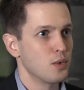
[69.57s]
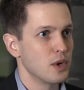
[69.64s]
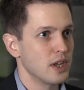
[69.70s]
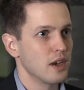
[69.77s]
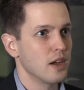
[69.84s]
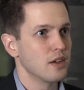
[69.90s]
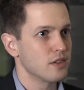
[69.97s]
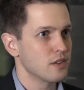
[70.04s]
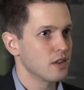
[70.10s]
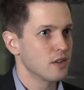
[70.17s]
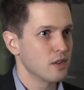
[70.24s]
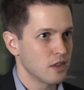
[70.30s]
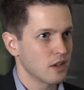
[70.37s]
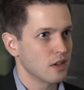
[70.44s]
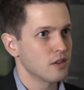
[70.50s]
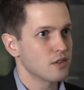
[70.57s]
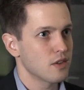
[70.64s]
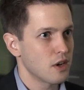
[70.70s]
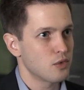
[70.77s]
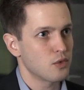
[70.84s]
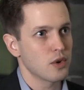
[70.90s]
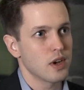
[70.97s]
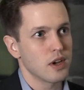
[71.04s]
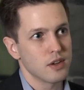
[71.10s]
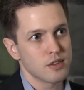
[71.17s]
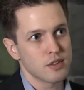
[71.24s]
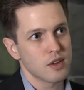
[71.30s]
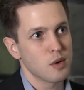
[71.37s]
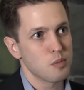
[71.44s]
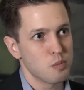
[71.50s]
realize that they can centralize
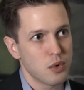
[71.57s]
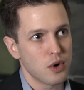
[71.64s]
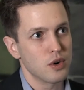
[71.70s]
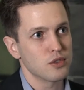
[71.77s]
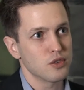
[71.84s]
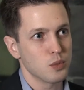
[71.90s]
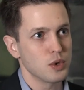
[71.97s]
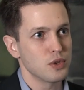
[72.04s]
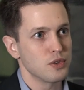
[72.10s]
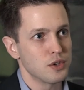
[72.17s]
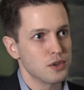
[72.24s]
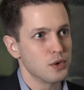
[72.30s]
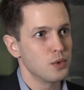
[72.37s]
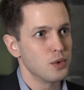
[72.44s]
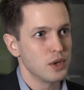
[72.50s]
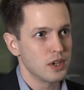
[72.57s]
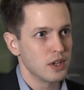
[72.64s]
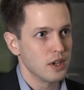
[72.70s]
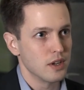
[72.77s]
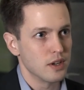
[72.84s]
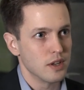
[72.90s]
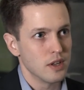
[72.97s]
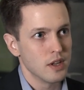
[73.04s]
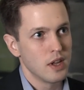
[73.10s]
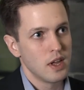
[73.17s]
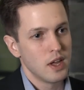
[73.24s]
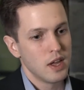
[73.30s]
some parts of what they're doing and